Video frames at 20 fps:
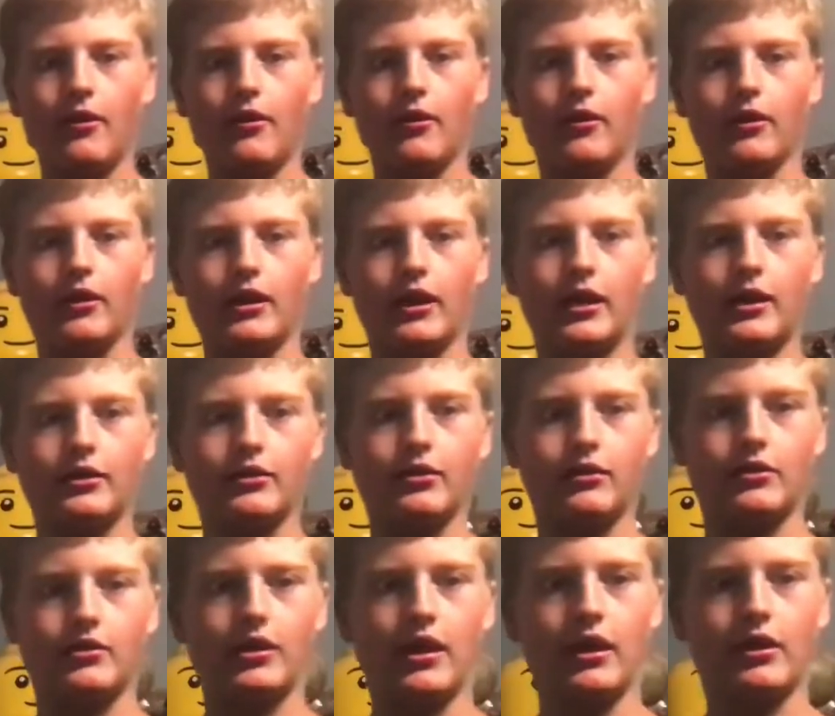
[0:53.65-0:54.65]
Okay, so it
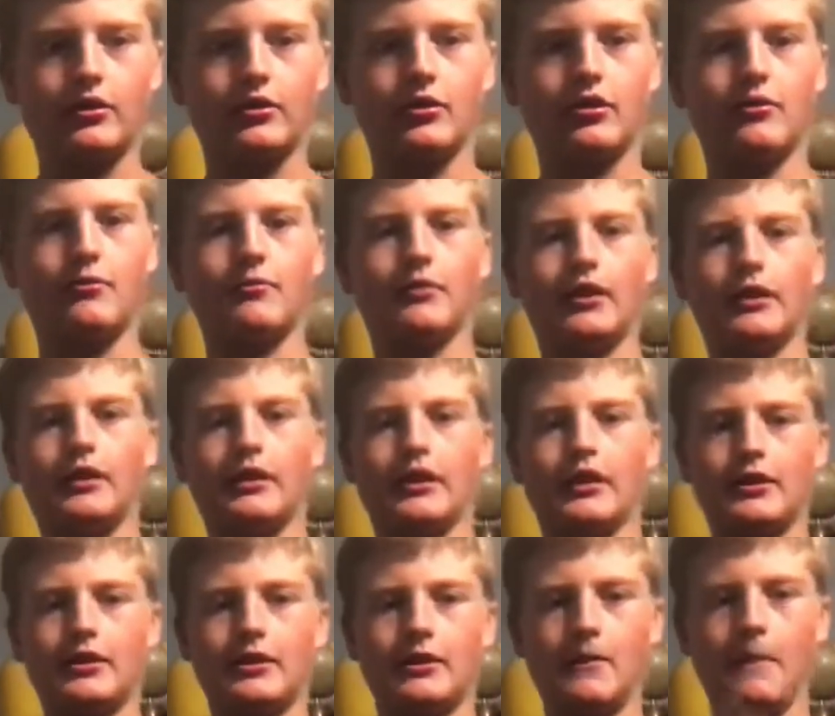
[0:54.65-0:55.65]
sounds something like
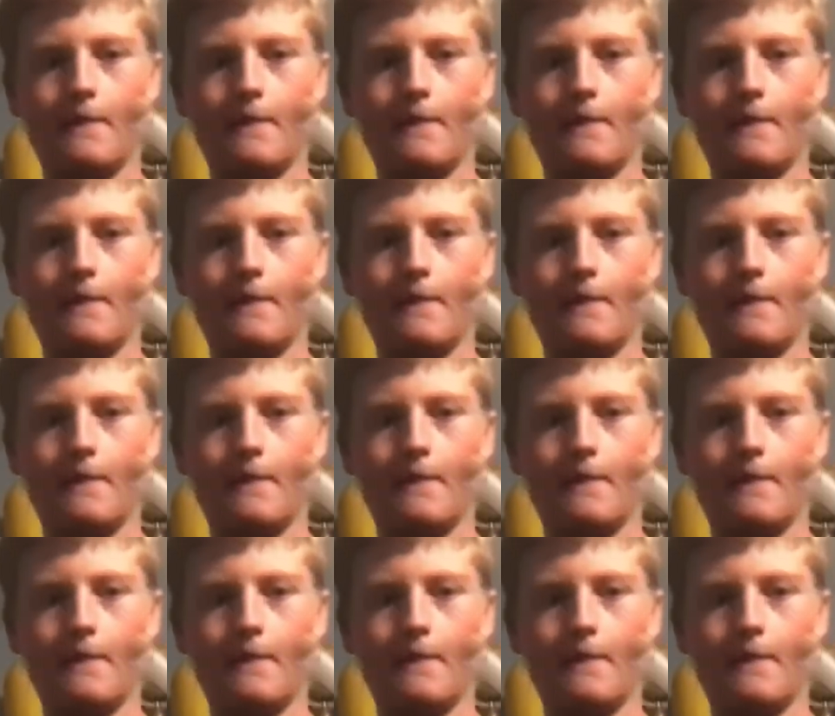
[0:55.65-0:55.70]
this.